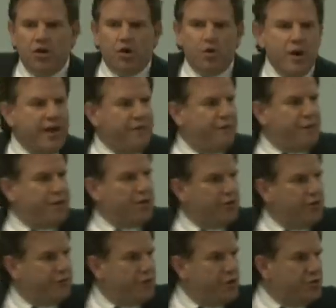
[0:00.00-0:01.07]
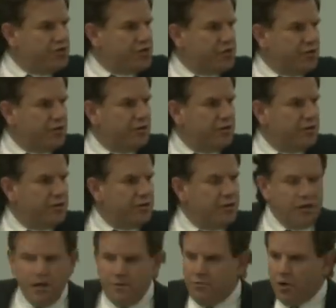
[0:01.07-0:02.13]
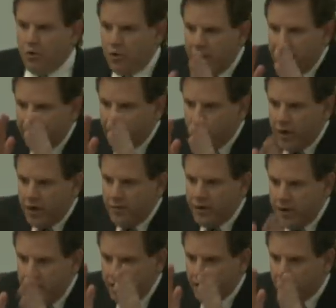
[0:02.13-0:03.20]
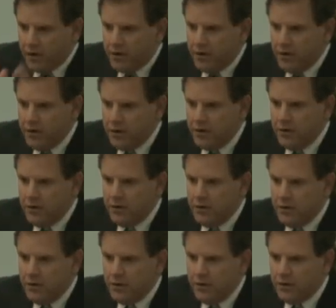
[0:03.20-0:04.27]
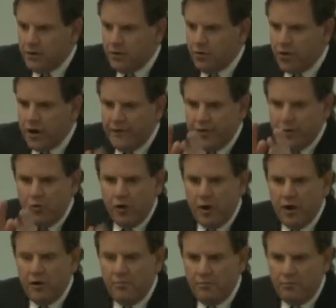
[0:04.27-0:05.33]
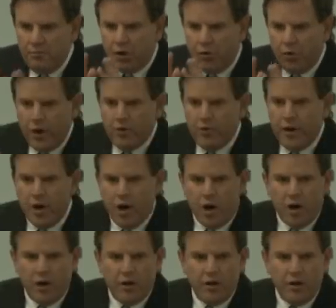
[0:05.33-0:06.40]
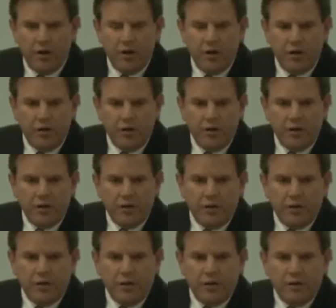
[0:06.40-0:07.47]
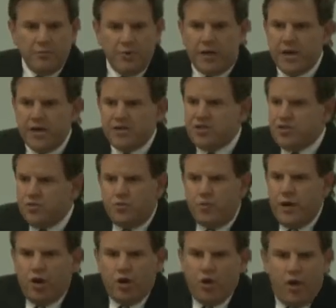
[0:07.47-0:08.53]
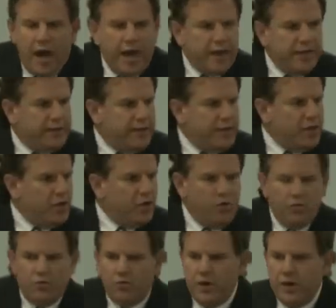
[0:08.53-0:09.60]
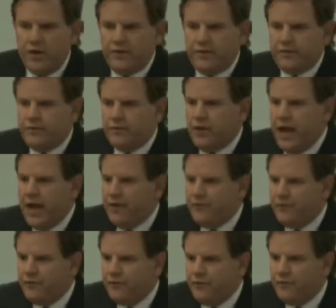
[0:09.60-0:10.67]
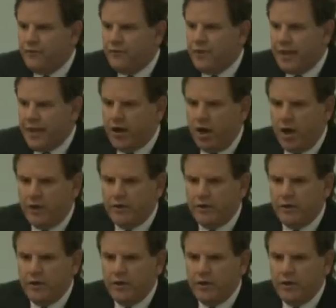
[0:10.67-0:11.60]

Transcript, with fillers: oh, we have fear of the future, but we're everywhere but here. We're everywhere but where we are because we don't know how to deal with life head on.